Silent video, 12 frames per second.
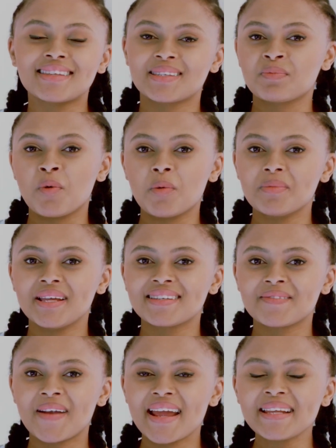this moment,
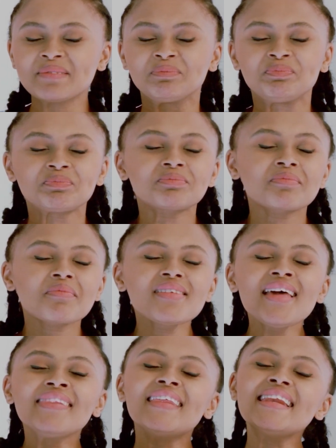right?
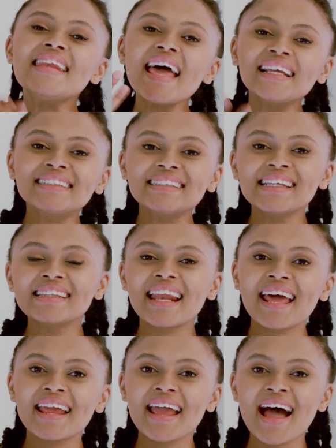The next thing that
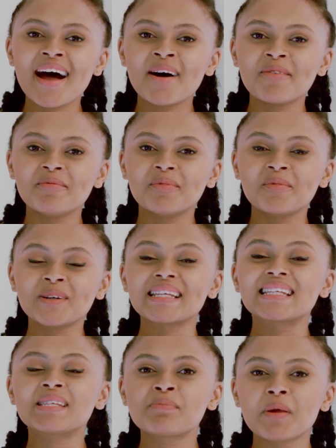I was
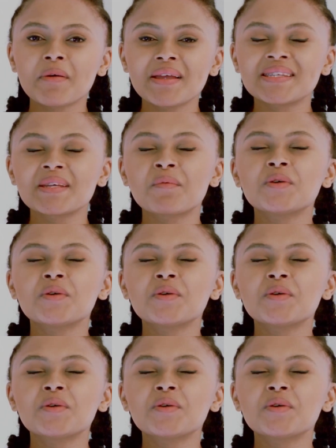experiencing,